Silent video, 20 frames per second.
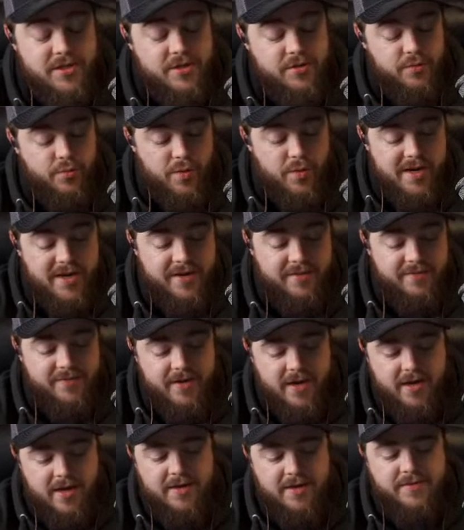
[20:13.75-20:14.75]
Reeve
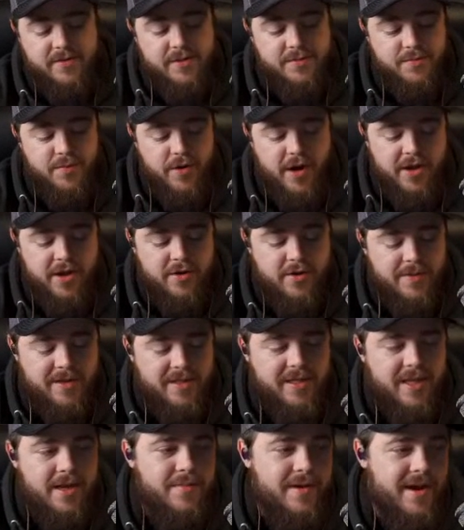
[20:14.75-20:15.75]
Knives is pretty good
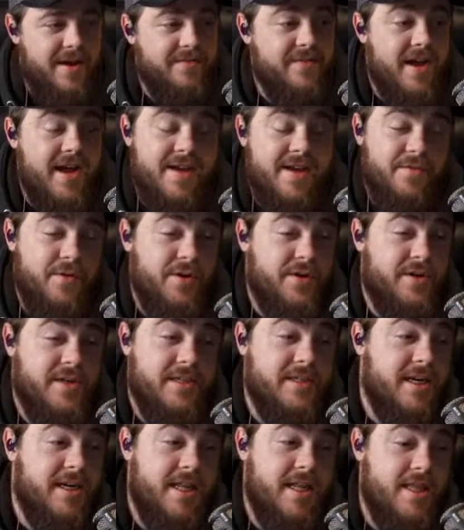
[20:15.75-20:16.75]
about that, but I've not ever
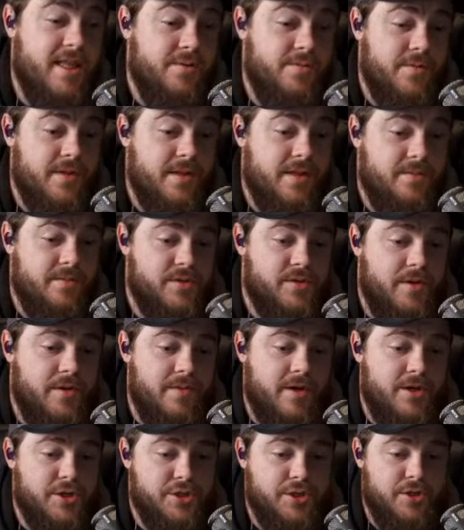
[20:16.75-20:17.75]
done anything with them, so I'm
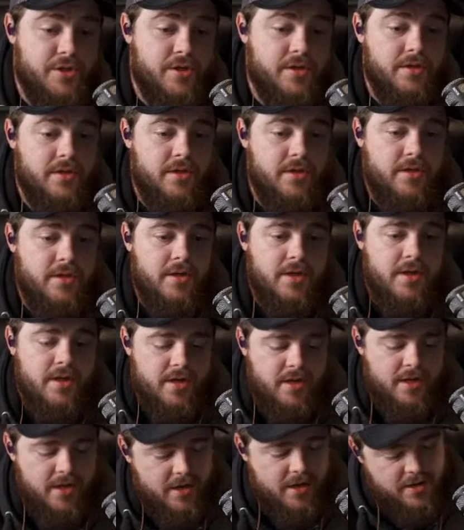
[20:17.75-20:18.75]
not sure.
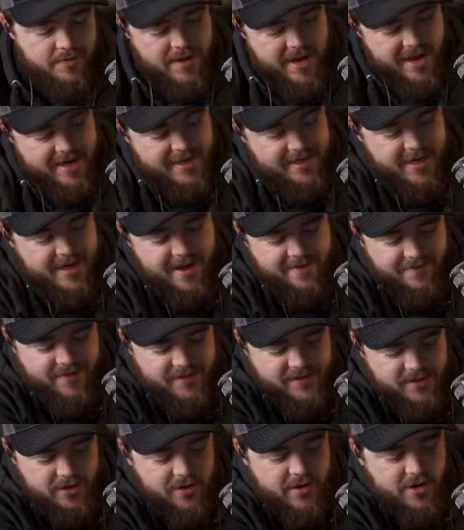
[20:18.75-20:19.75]
I did have
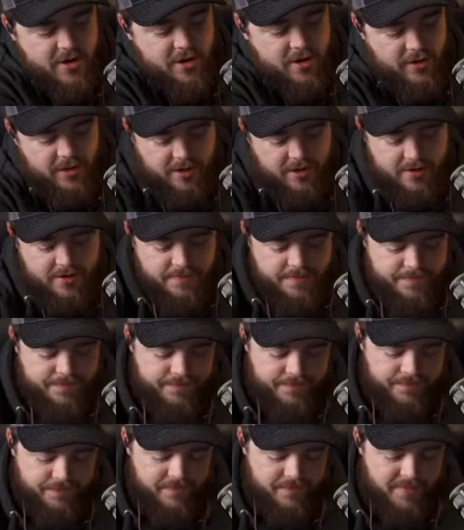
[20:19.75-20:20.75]
this on earlier,
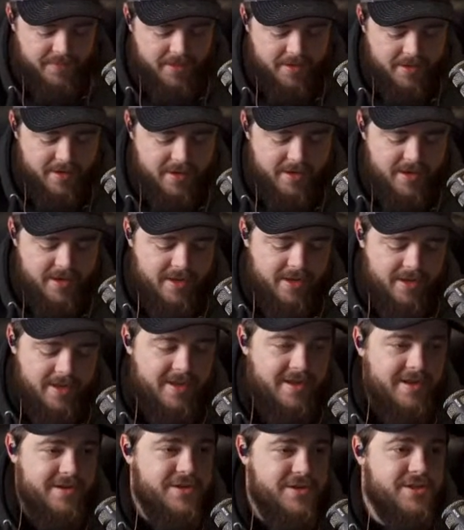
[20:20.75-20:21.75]

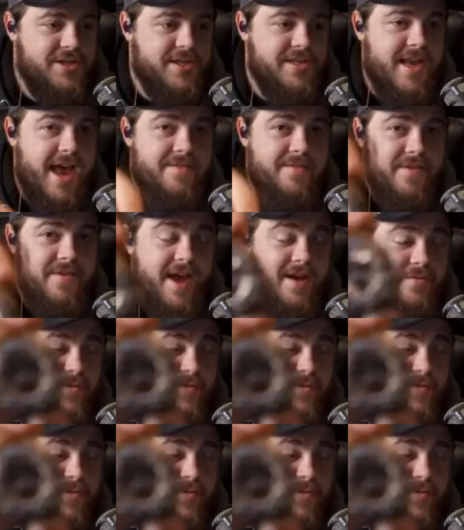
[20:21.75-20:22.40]
just because I have not